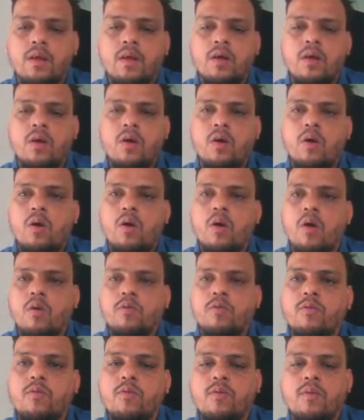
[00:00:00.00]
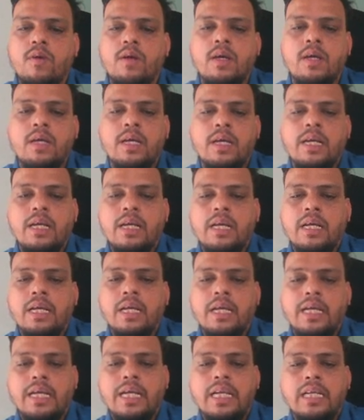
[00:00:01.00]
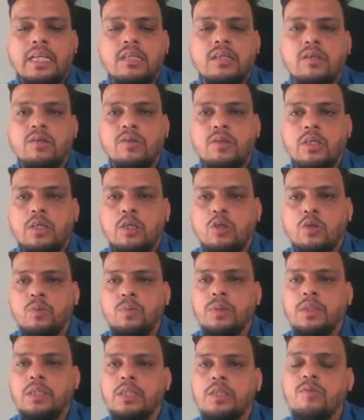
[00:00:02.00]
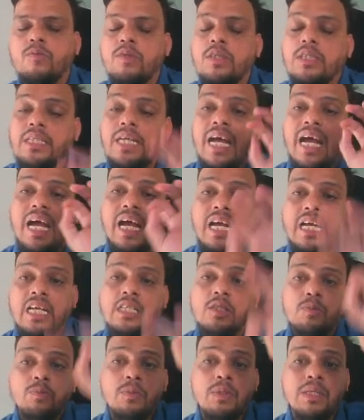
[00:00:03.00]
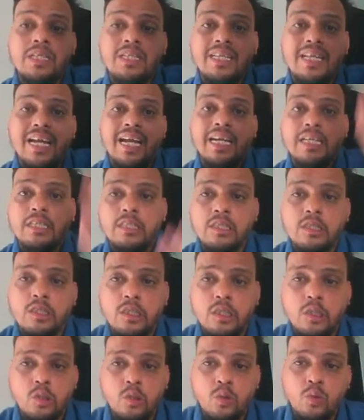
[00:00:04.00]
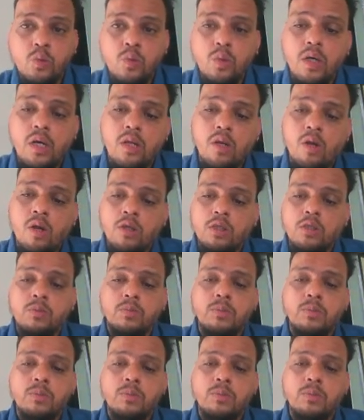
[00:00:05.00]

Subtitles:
of 800 rupees which has been adjusted to allotment.